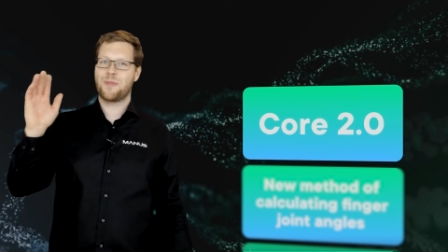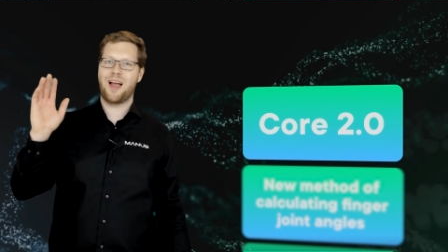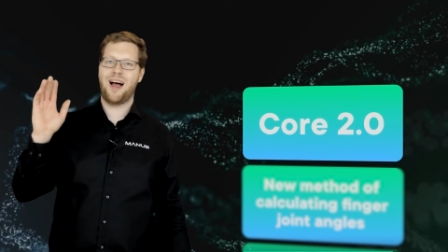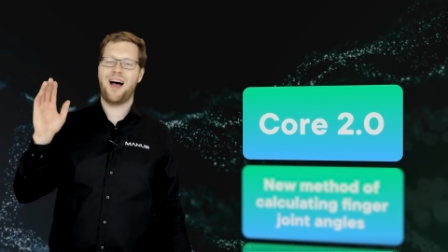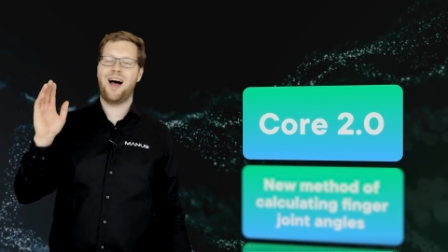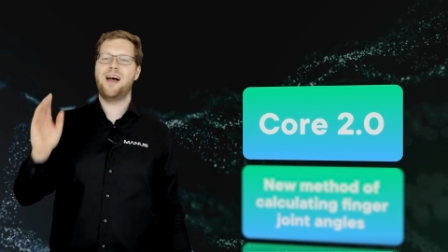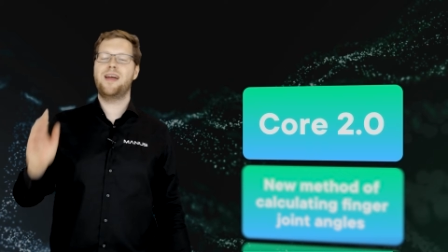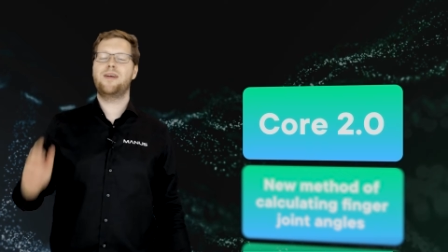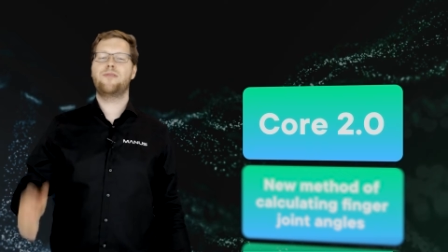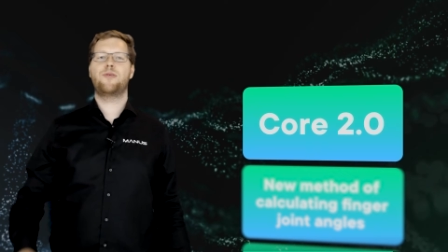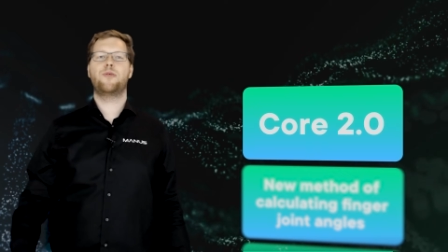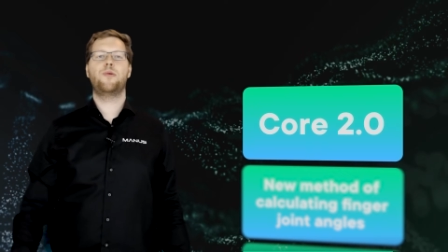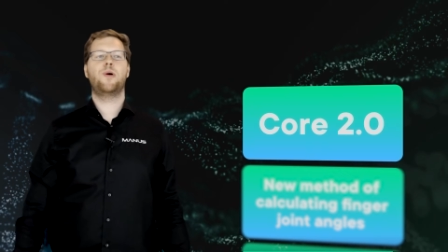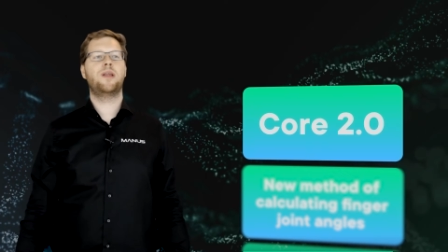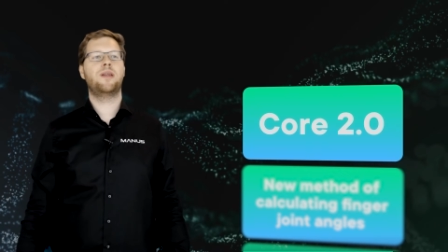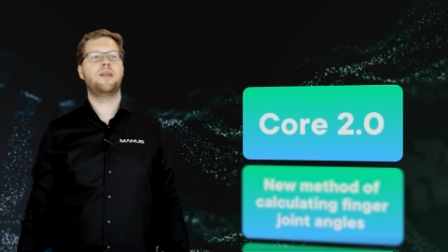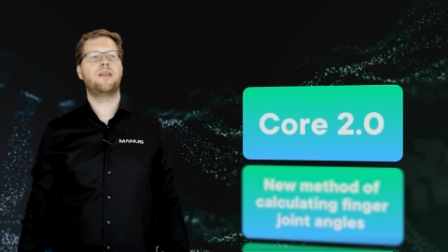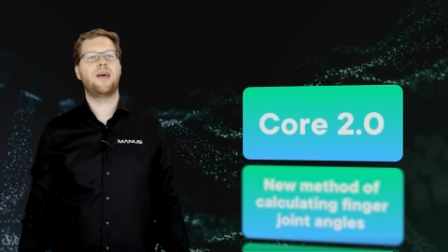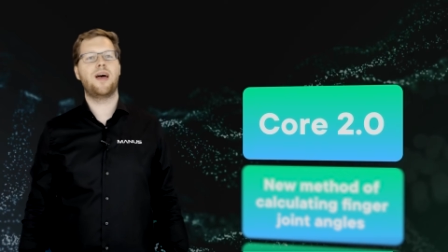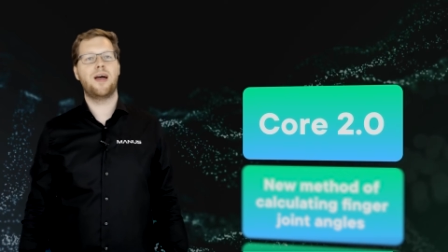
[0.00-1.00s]
Hi
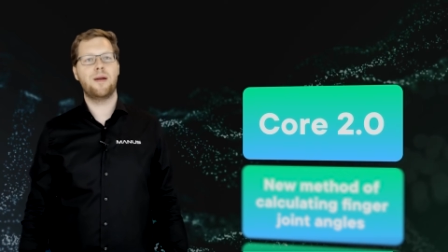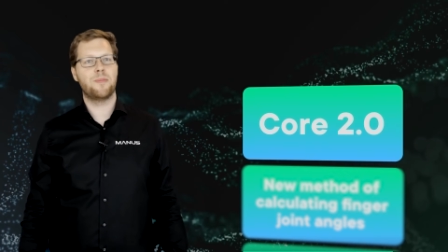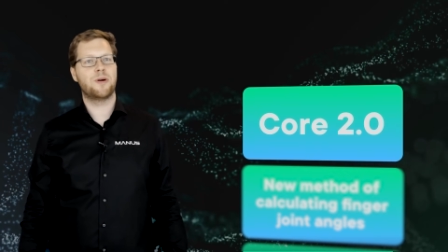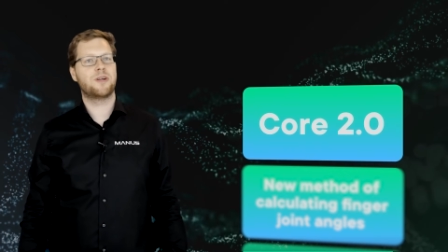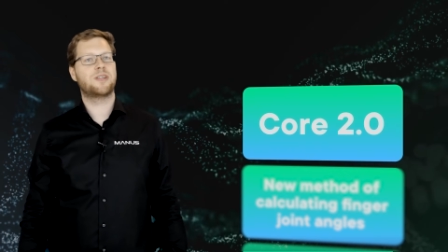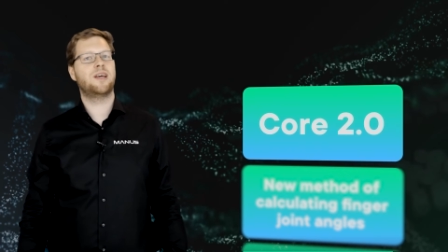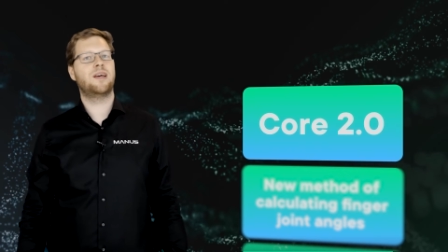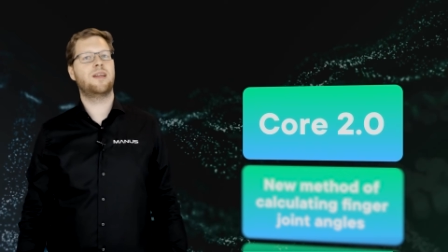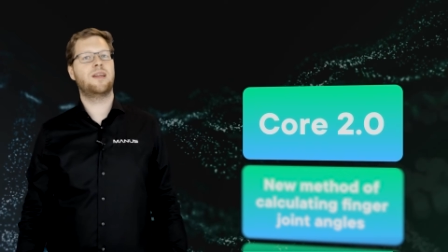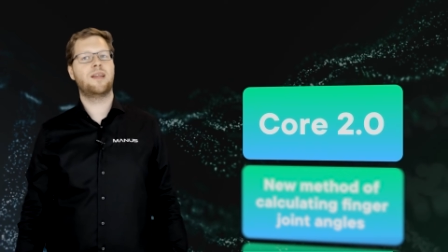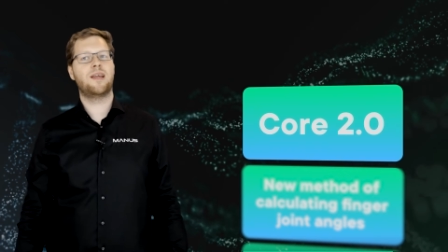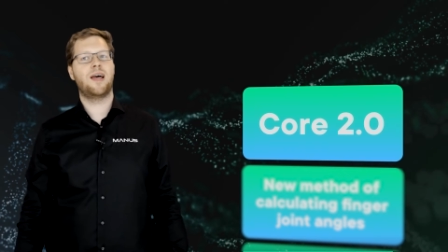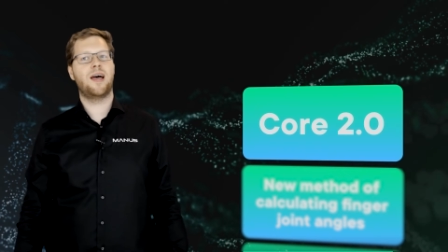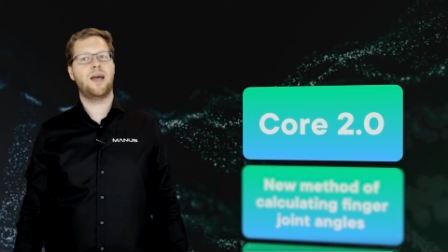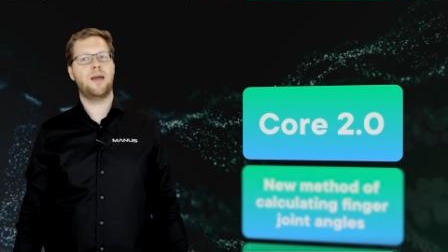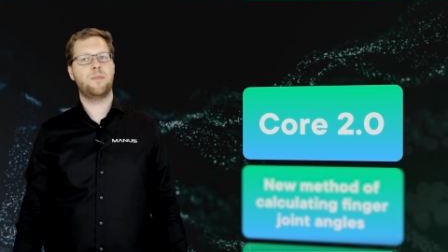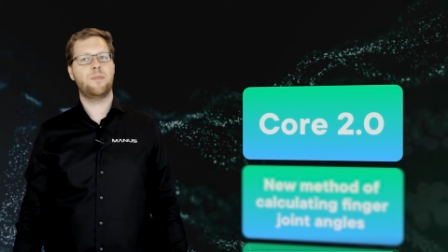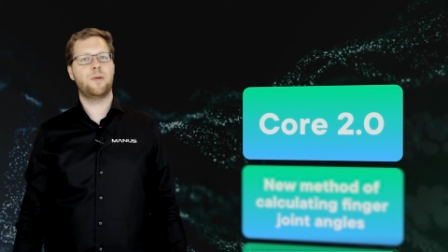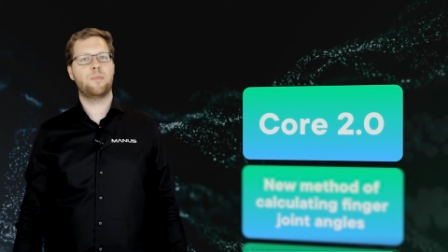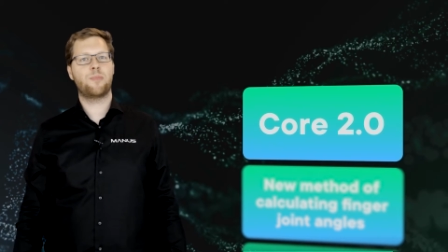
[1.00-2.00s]
everyone, I'm Arsene.
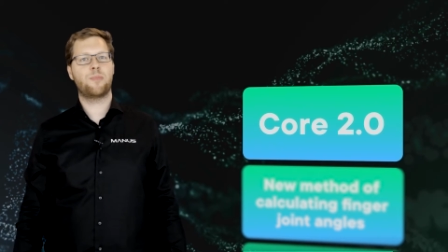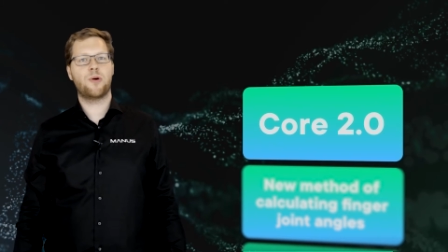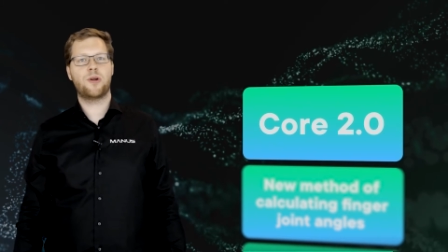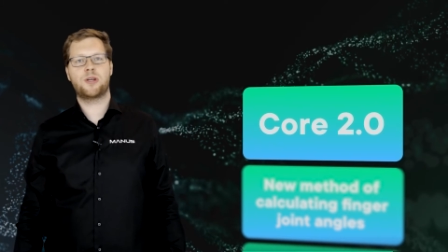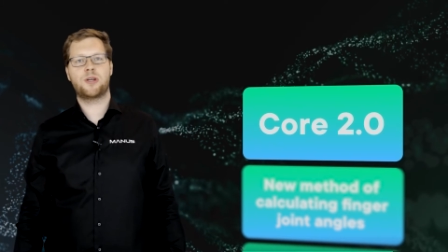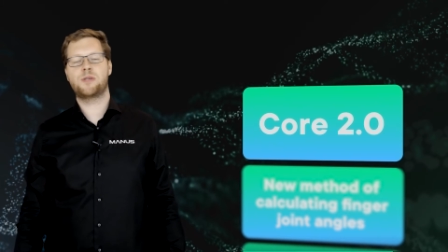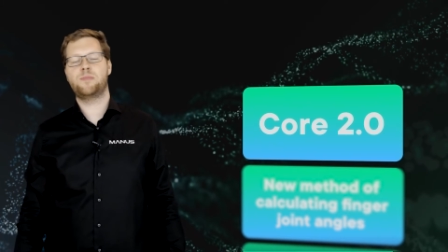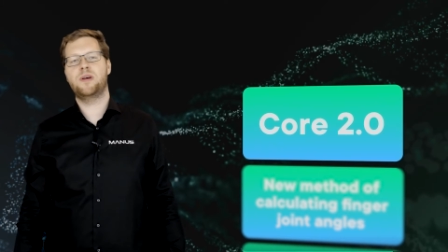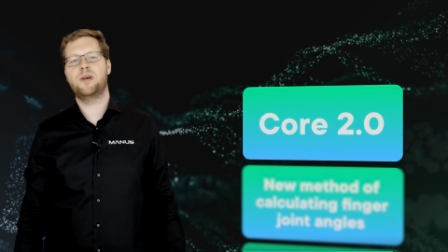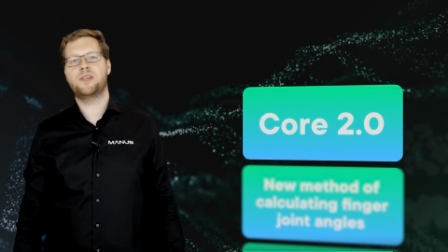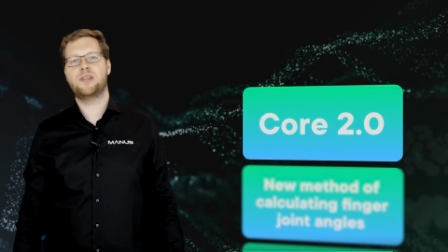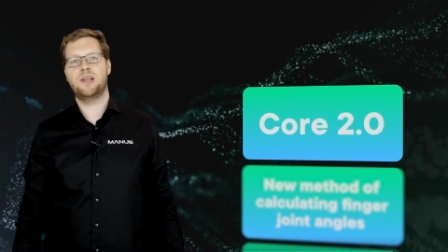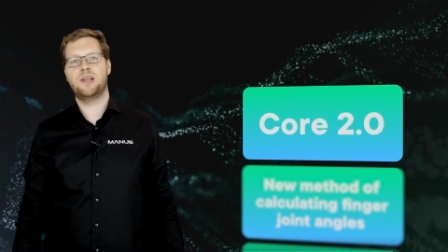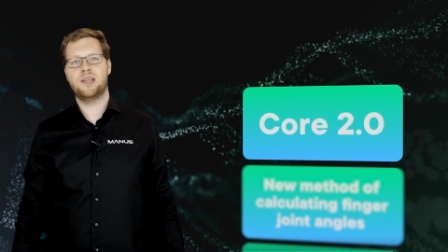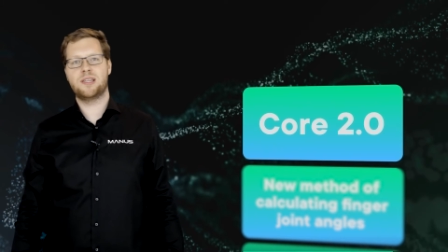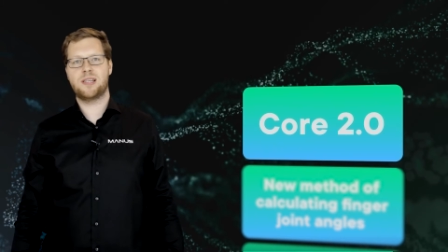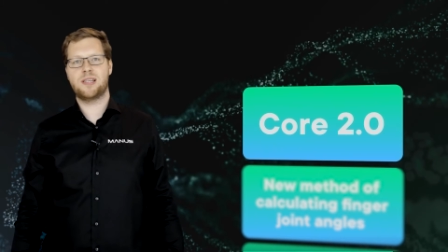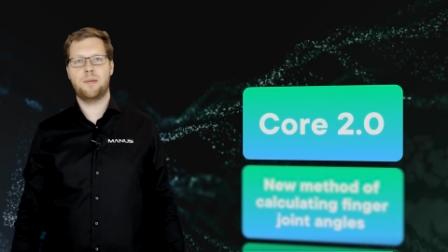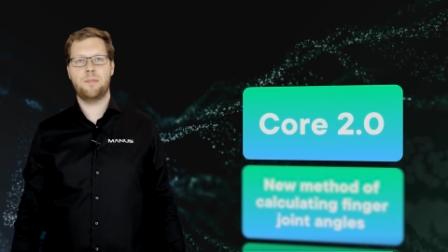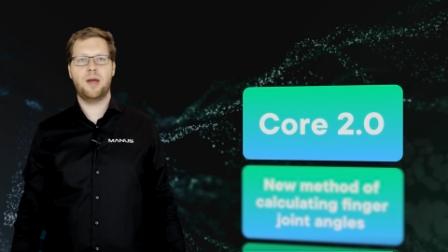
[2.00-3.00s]
I'm a product
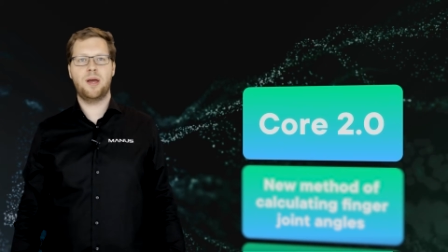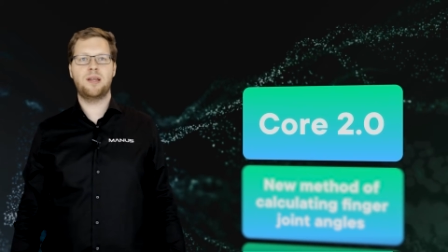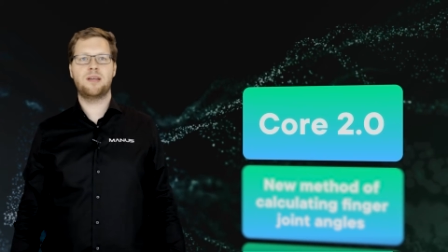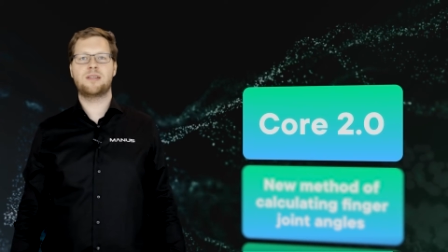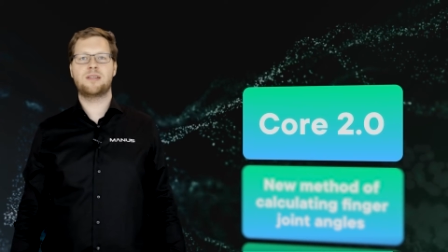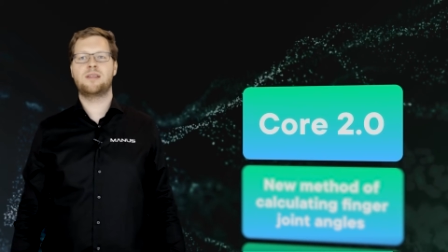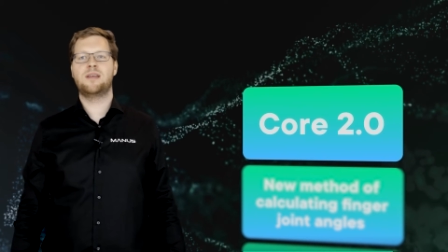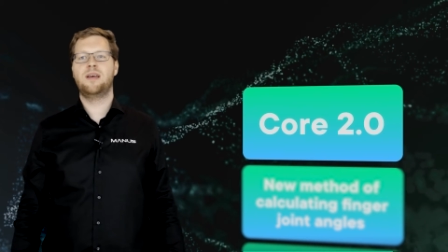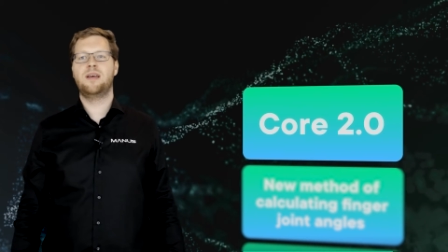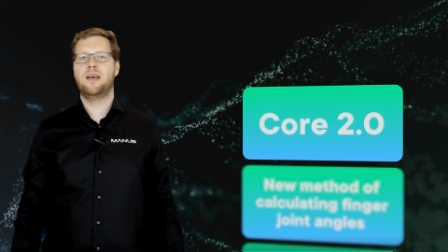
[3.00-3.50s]
specialist at MANUS.